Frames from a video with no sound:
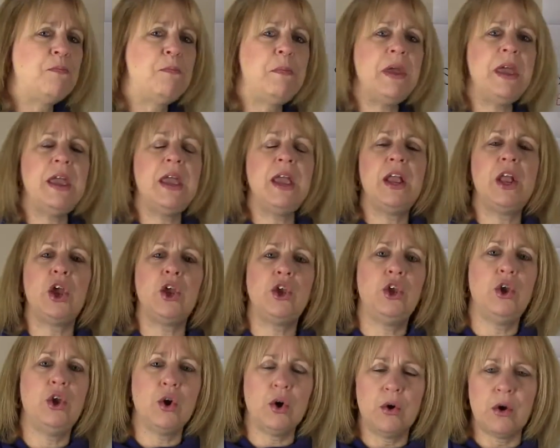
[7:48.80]

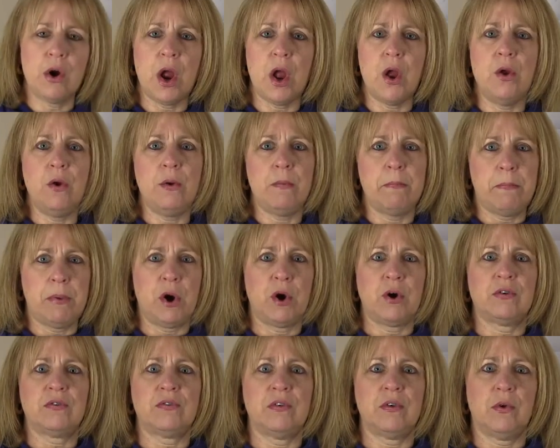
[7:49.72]
being your own
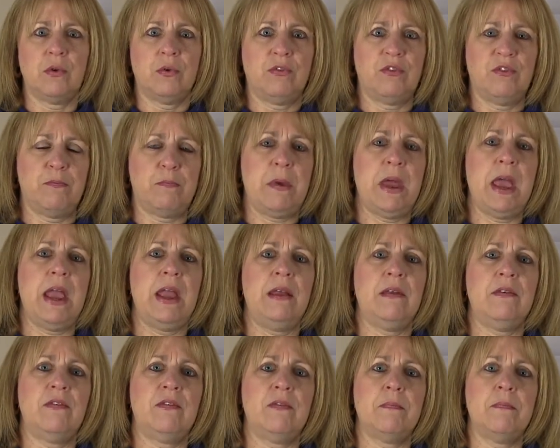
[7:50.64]
personal
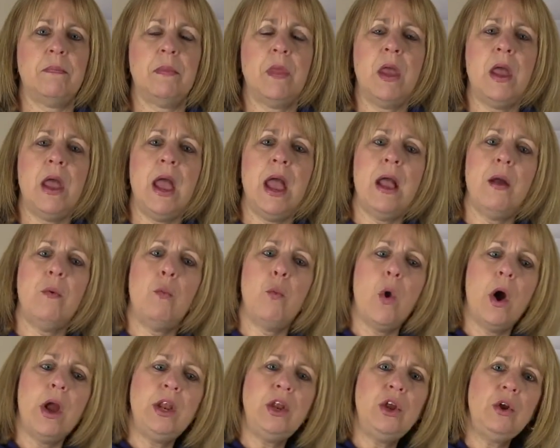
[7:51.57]
space. And
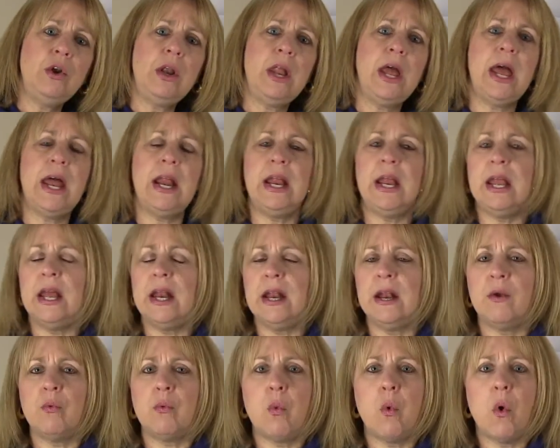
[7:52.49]
what you let in
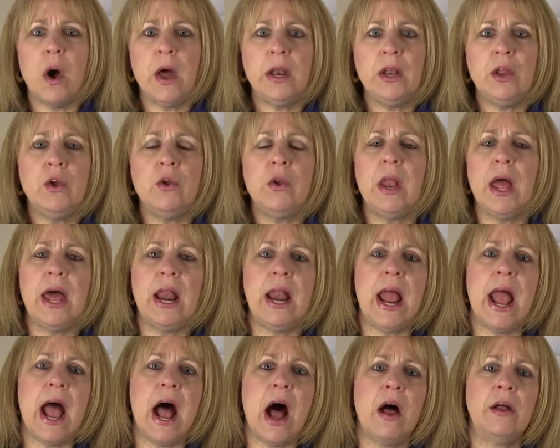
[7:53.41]
and what you let
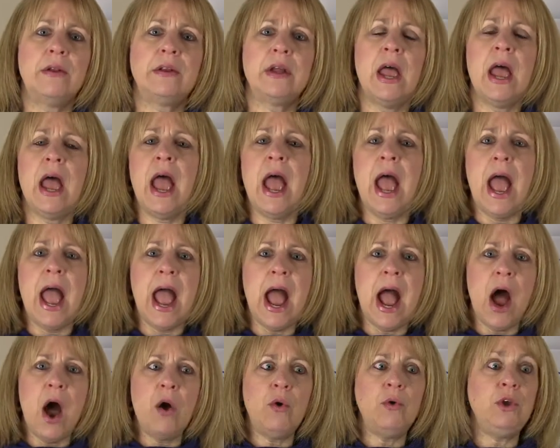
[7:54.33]
out,
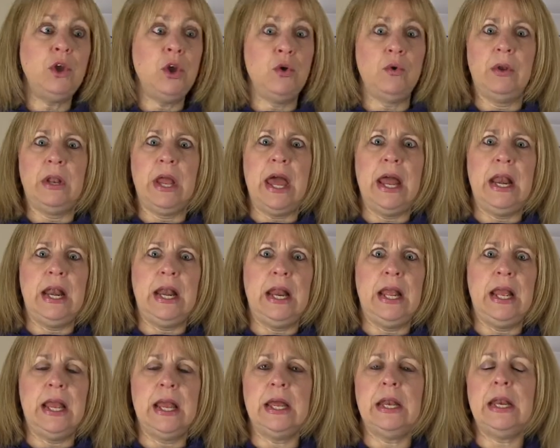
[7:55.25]
how you let it
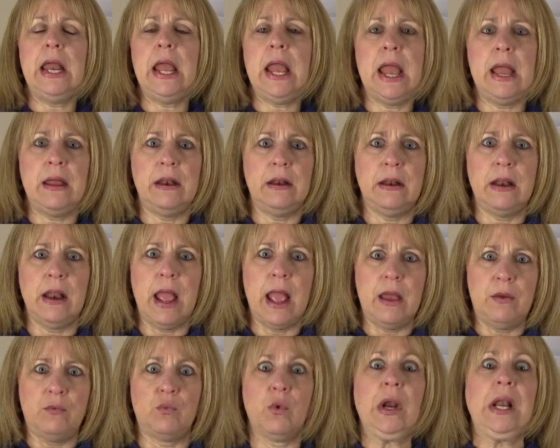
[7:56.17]
in
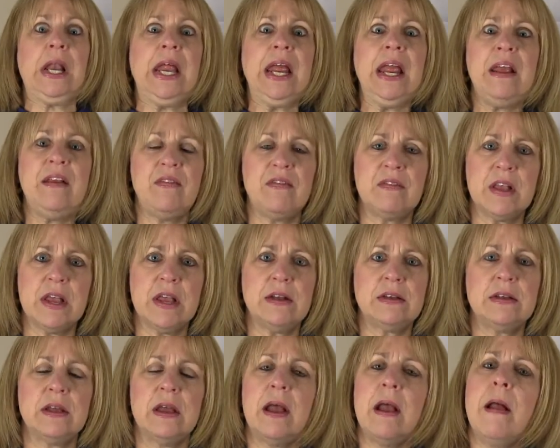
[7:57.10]
and release
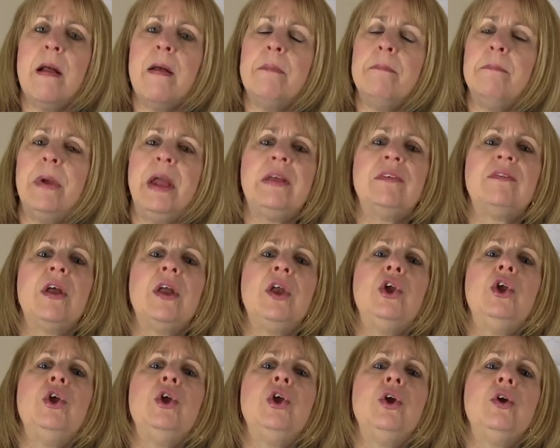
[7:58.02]
it, makes a
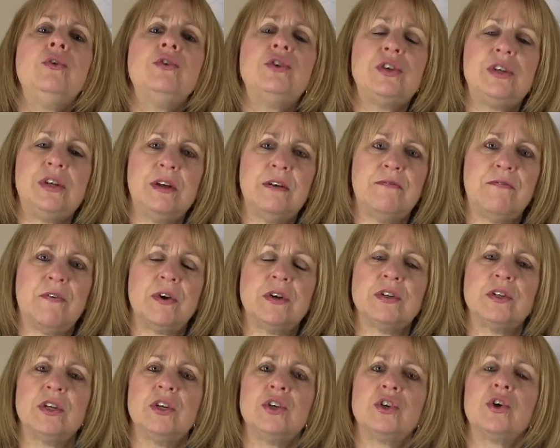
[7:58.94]
huge
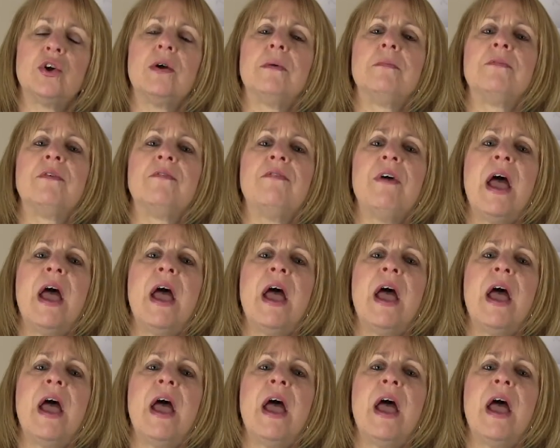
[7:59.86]
difference in terms of